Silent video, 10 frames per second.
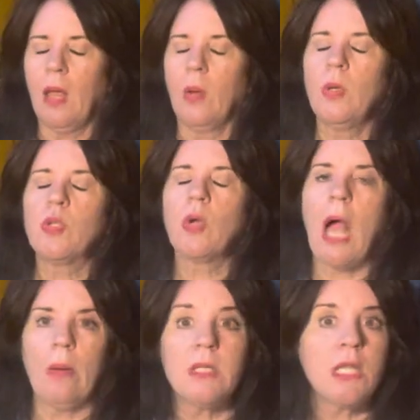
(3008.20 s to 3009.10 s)
was
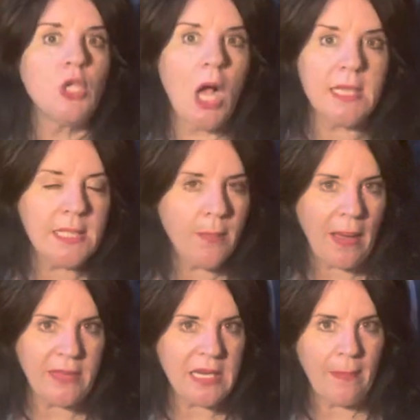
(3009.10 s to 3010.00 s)
I was exhausted
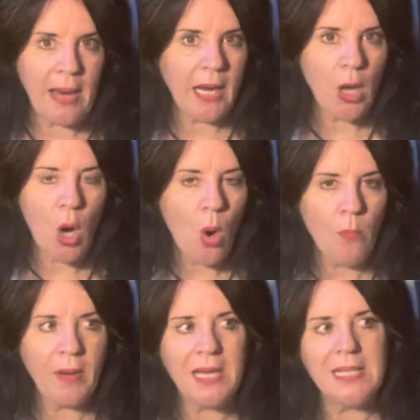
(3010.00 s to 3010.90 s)
by the time I got
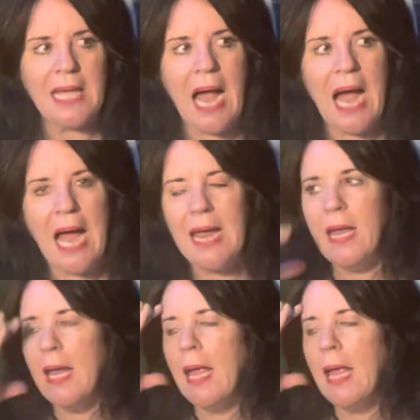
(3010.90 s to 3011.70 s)
home because I,